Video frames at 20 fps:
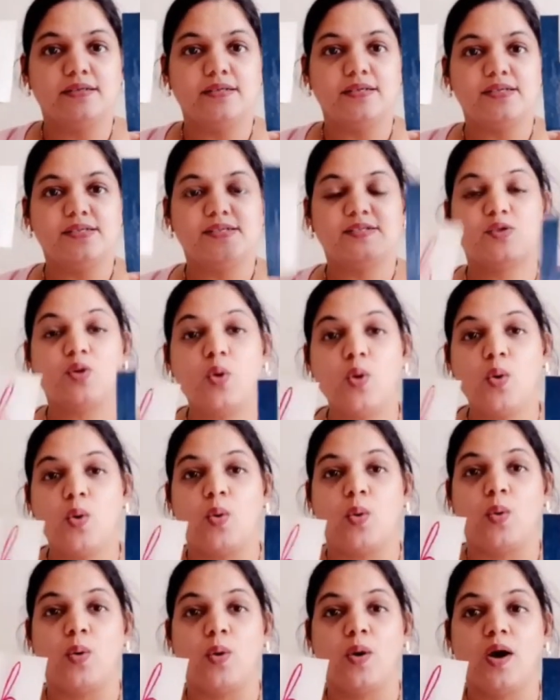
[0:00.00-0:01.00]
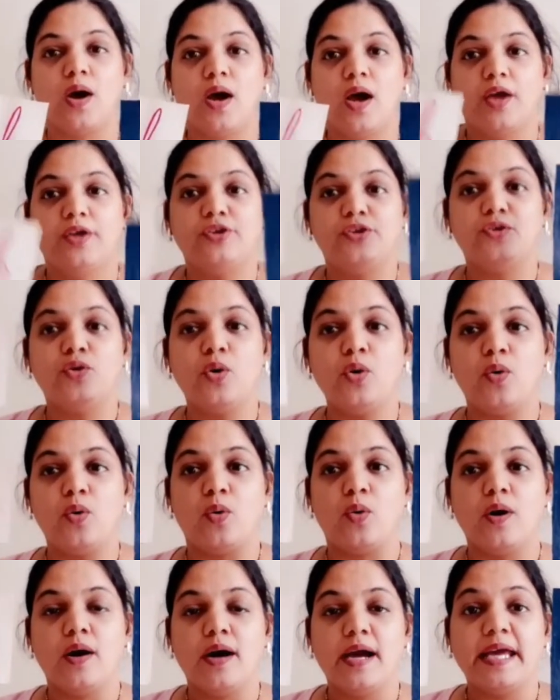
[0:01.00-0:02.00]
So,
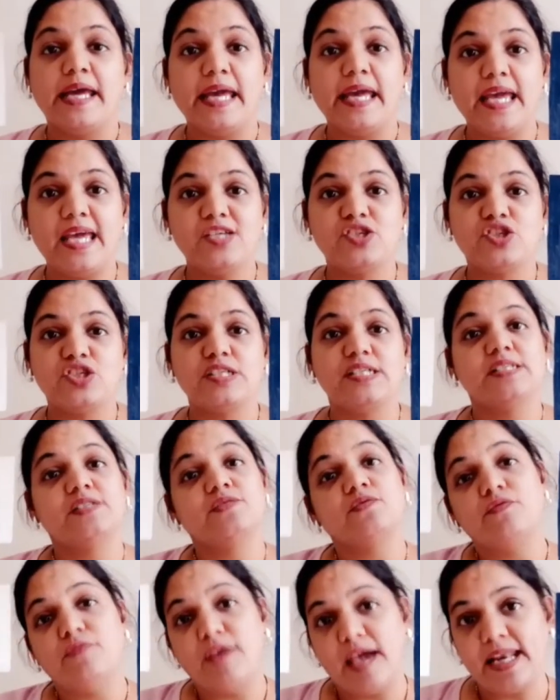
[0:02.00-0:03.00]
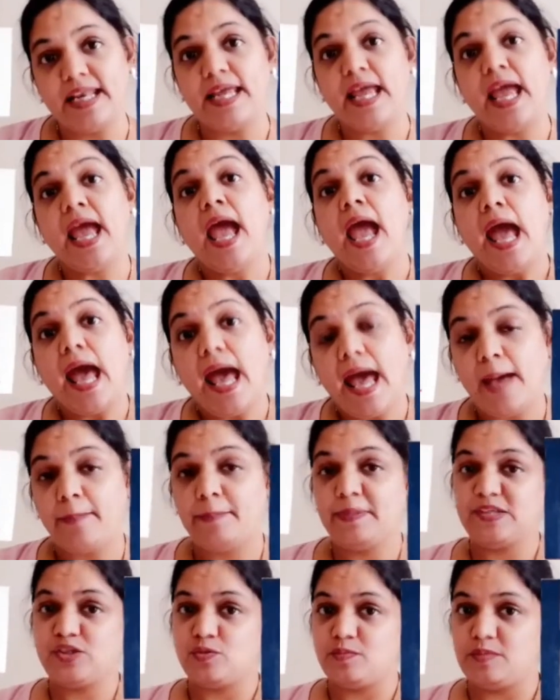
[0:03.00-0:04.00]
H is very
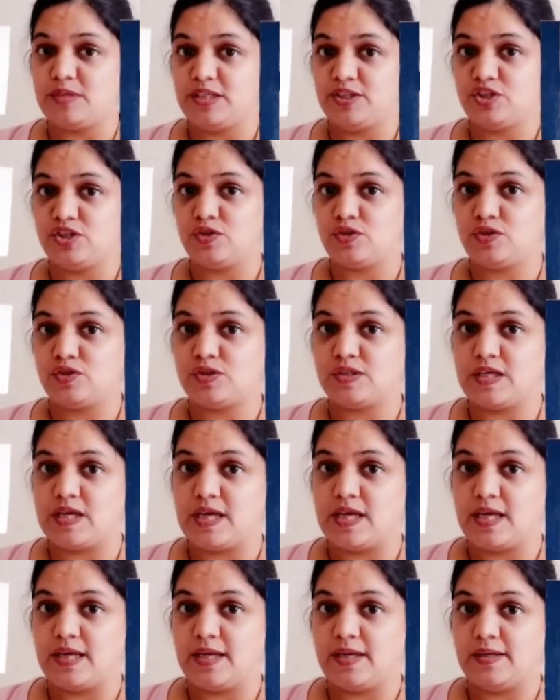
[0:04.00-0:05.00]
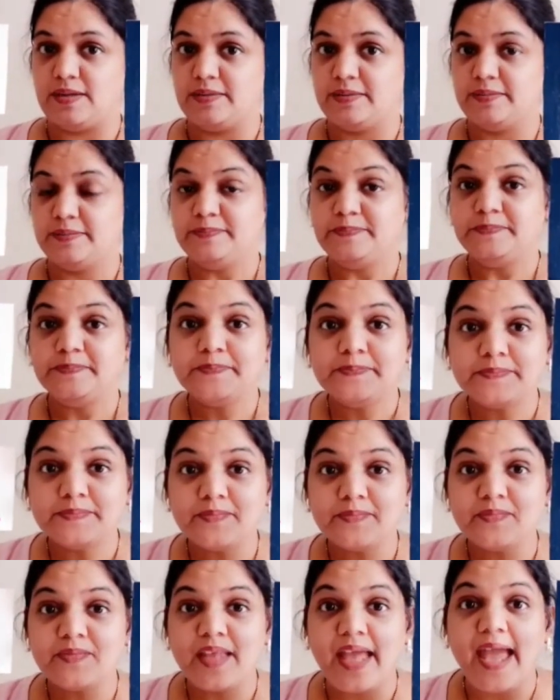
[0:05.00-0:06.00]
happy to meet you today.
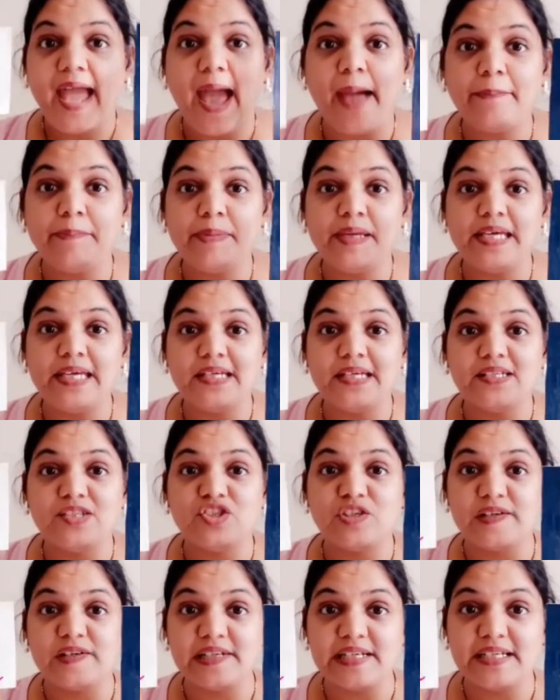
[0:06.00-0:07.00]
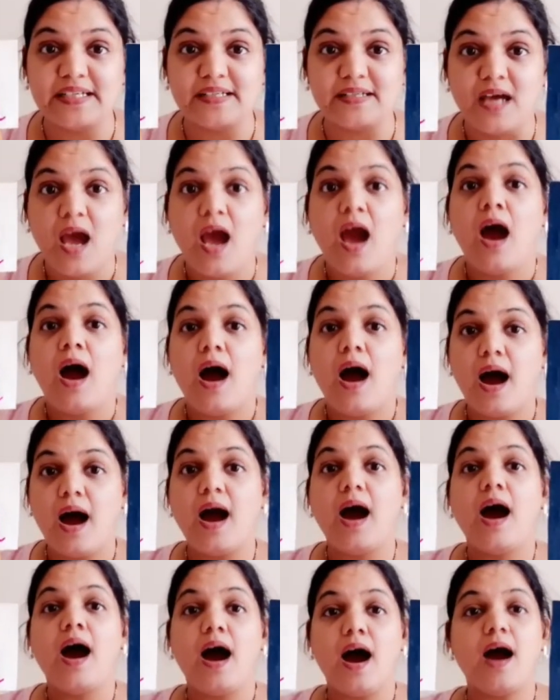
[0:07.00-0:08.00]
Happy, children.
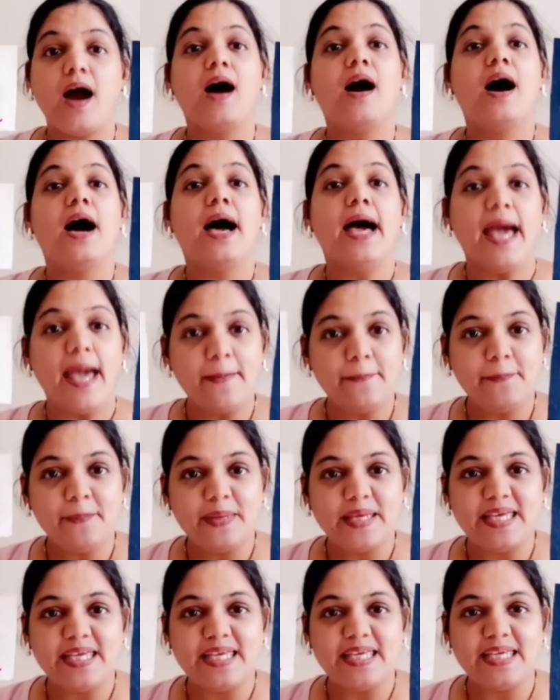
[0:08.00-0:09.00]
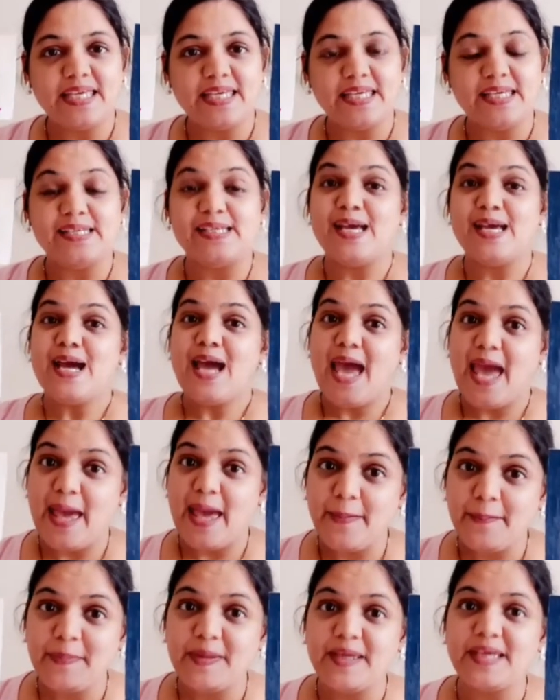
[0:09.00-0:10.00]
Happy.
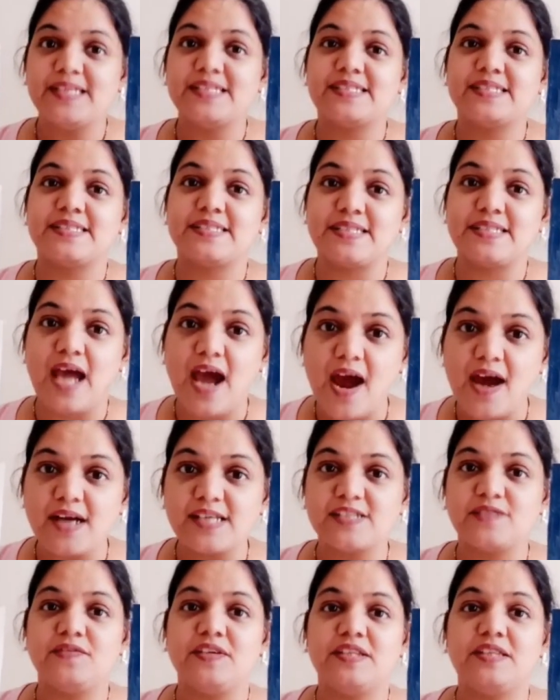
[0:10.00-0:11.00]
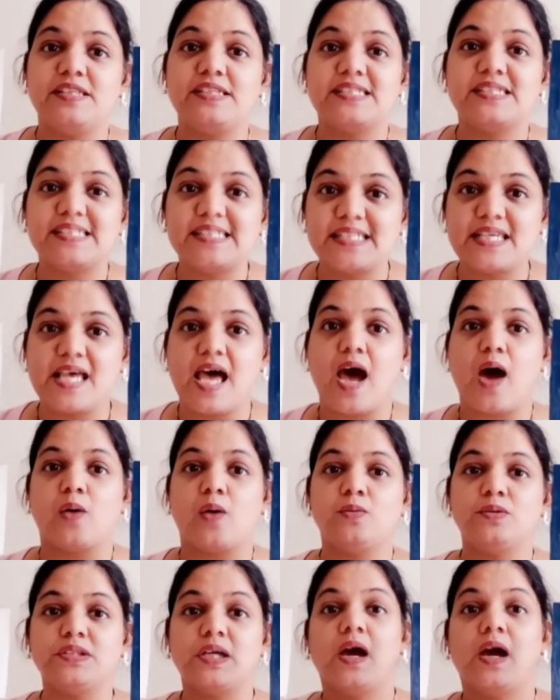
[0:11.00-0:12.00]
Happy starts with the
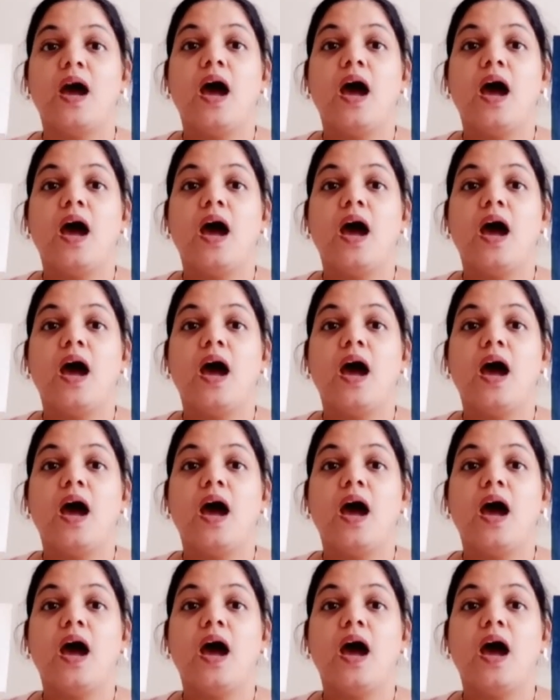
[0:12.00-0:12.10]
sound.